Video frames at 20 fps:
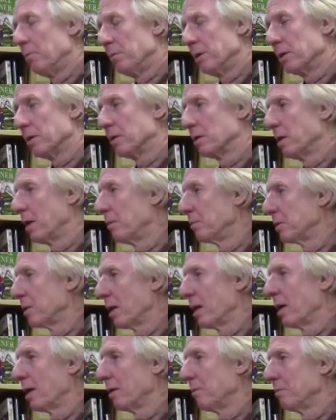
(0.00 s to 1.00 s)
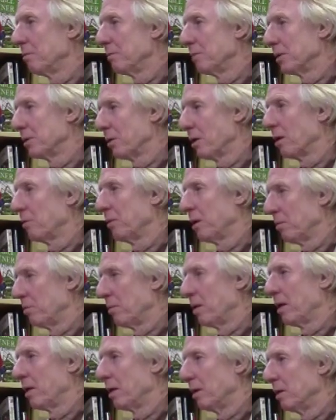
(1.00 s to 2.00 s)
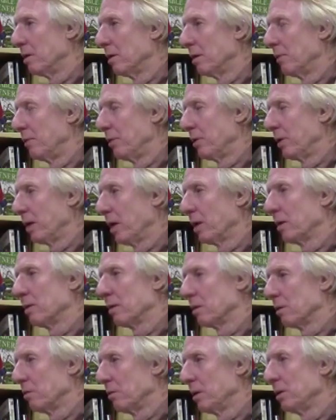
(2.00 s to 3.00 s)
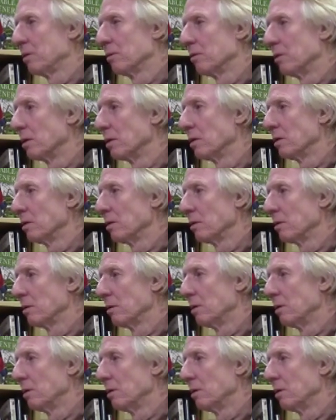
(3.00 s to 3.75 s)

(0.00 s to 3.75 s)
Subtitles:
But at the same time, it's all about money. If you can't get the resources,